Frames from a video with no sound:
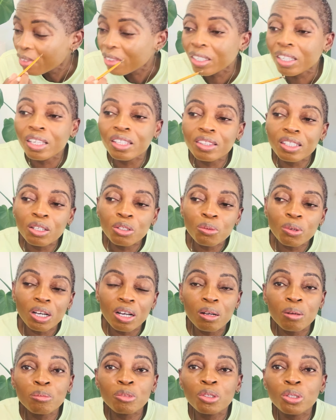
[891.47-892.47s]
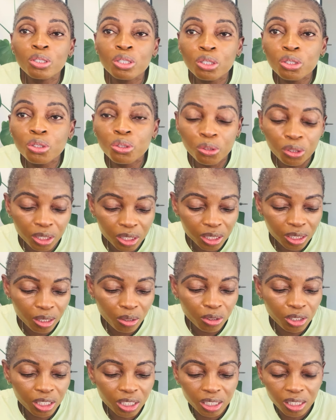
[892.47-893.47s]
And then what I'm going to do is
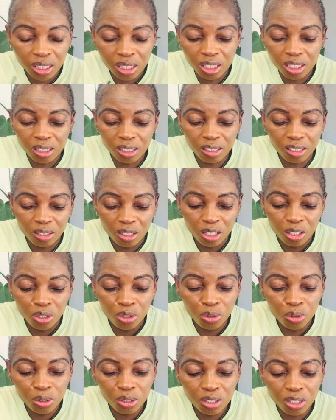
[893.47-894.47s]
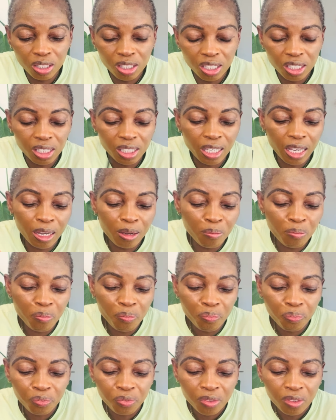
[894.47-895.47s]
I'll just use the
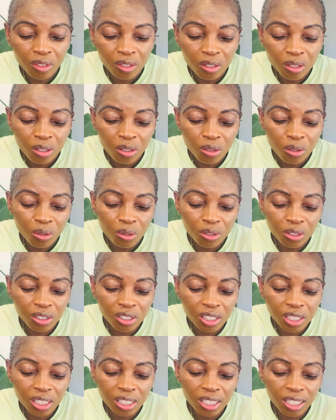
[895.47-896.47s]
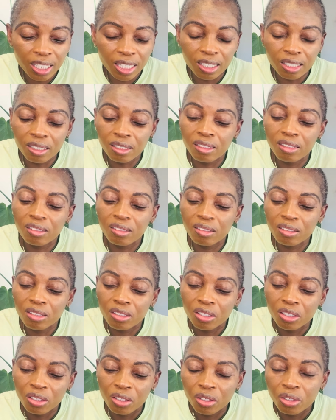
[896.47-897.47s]
same concealer
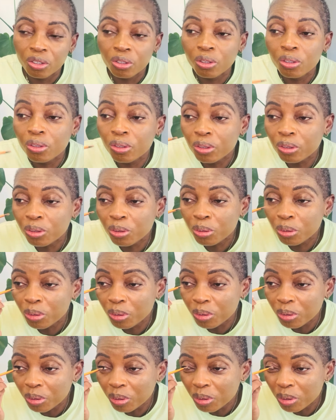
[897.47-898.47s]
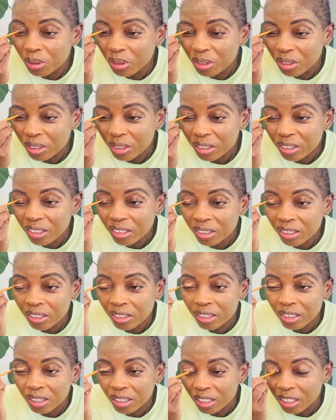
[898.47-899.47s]
you know, to
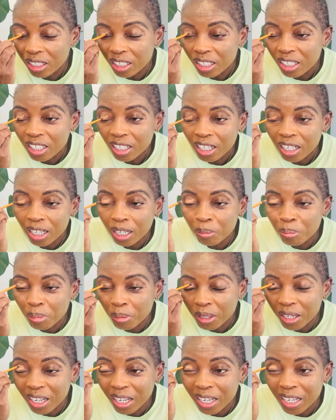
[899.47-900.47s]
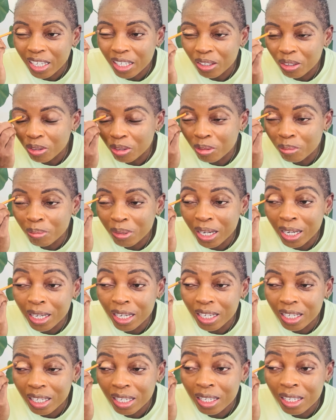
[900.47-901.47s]
apply on
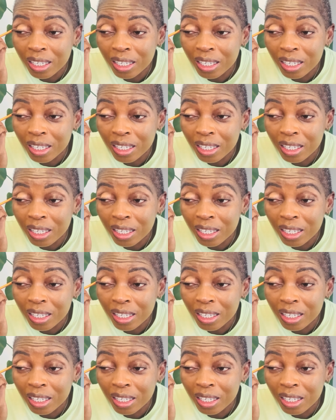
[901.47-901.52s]
my